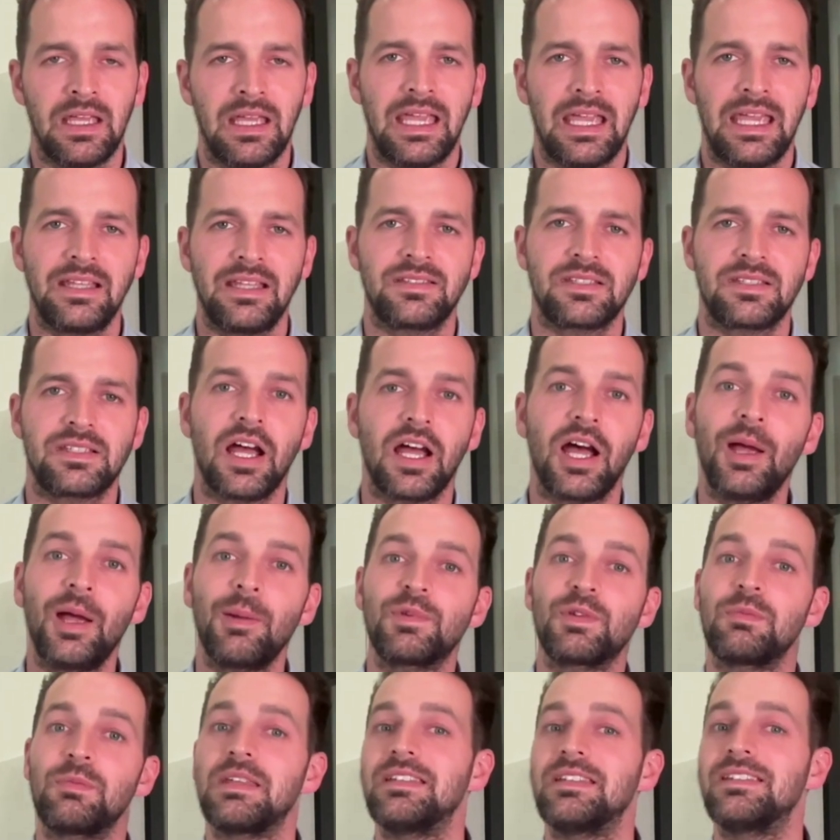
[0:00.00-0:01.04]
It's time
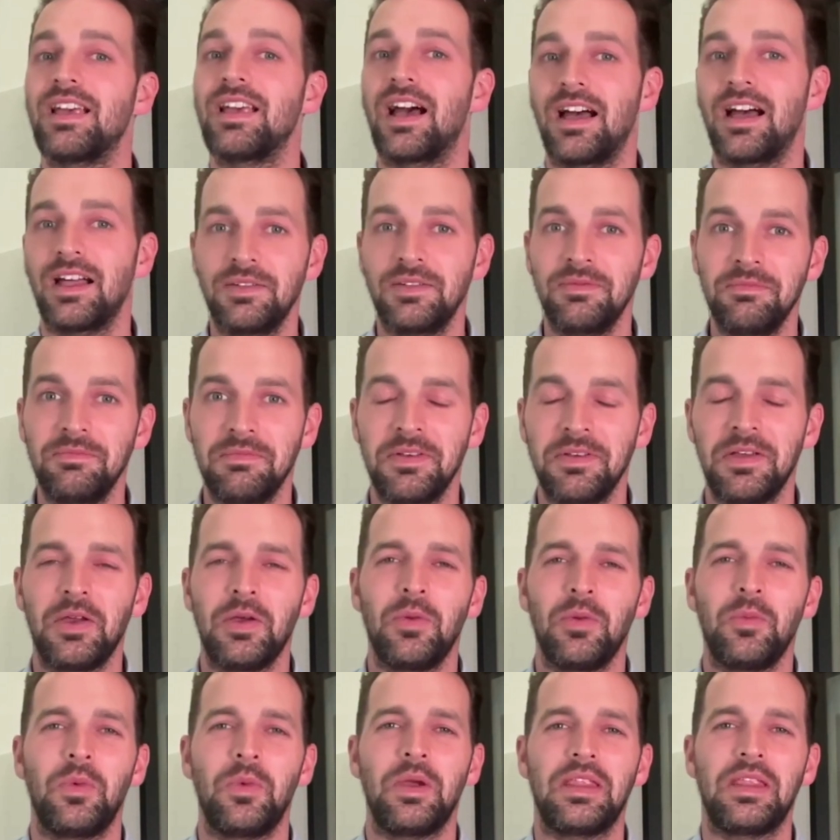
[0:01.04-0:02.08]
to be done
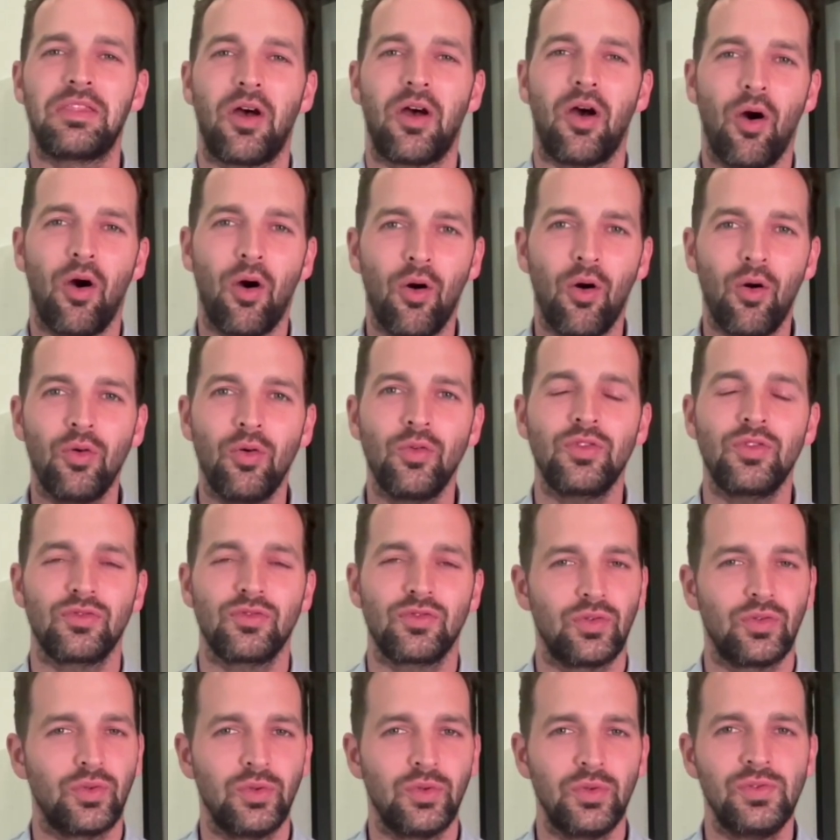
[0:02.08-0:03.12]
with old
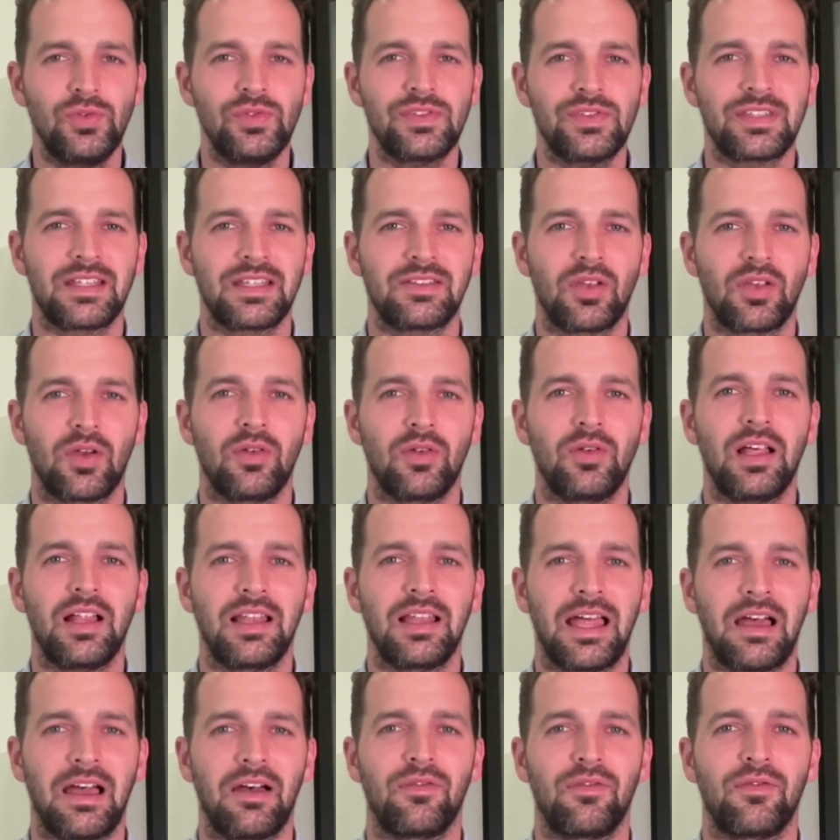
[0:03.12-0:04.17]
tools that don't
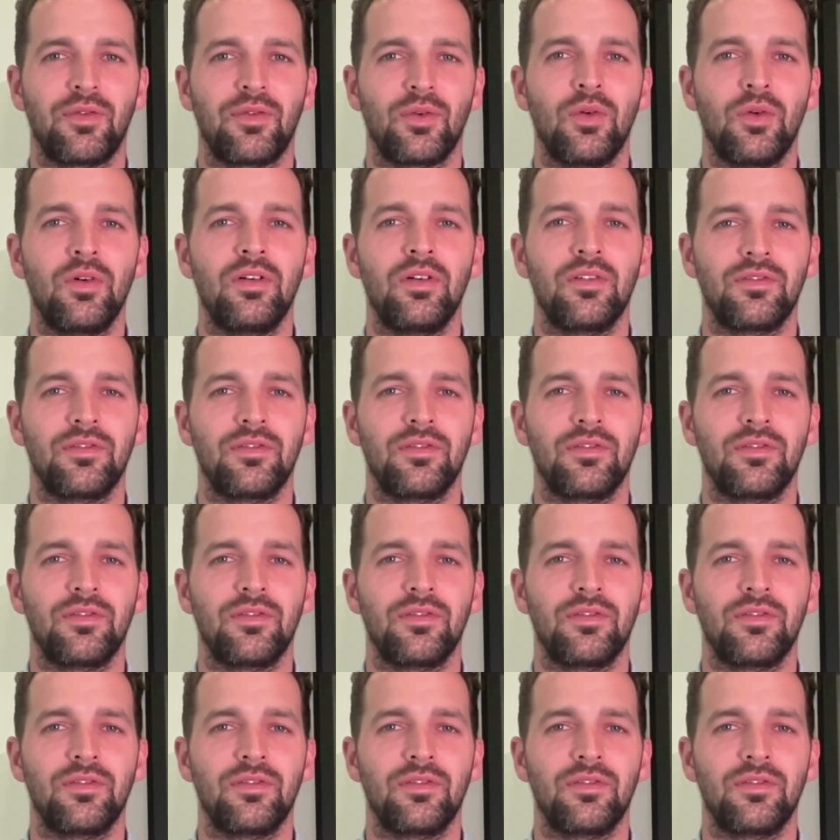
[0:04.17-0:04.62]
allow for